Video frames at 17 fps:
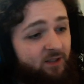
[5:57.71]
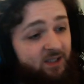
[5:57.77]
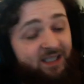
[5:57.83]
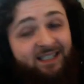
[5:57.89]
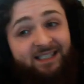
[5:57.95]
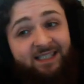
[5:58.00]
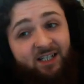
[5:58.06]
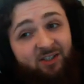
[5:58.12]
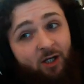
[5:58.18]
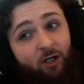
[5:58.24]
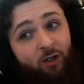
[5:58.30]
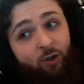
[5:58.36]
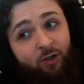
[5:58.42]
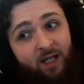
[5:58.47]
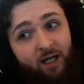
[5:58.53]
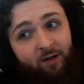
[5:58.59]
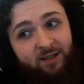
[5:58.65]
So this is actually a
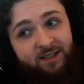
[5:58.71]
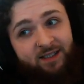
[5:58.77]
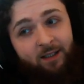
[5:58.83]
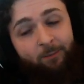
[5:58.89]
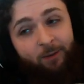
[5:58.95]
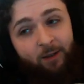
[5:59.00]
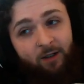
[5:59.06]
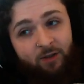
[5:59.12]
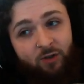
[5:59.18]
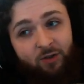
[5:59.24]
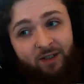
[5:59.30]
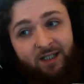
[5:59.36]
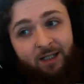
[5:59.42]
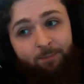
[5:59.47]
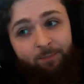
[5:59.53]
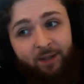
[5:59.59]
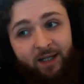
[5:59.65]
good counter to Nebula. You can
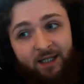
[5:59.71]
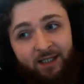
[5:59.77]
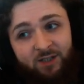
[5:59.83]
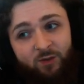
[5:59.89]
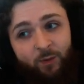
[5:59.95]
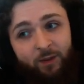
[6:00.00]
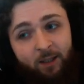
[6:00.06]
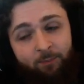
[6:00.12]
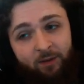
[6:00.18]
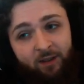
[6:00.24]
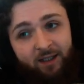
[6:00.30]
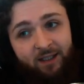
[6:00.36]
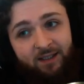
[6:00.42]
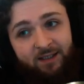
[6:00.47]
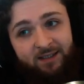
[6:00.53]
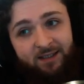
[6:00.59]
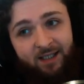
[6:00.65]
keep playing this where Nebula
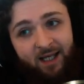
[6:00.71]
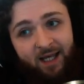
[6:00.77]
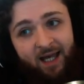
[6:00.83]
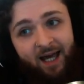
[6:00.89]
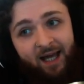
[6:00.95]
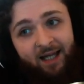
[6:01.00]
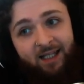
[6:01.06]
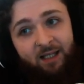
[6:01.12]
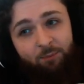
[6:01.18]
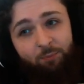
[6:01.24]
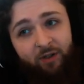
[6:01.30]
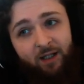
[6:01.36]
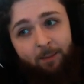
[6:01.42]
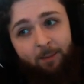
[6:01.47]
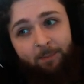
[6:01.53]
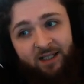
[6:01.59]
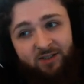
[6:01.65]
is and keep
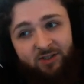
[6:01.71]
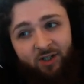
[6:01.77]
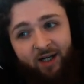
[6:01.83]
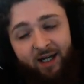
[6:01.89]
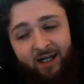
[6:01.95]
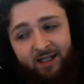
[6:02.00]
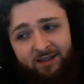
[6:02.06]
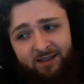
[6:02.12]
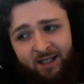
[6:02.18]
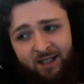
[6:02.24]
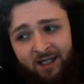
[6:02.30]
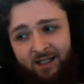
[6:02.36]
bringing it back to your hand.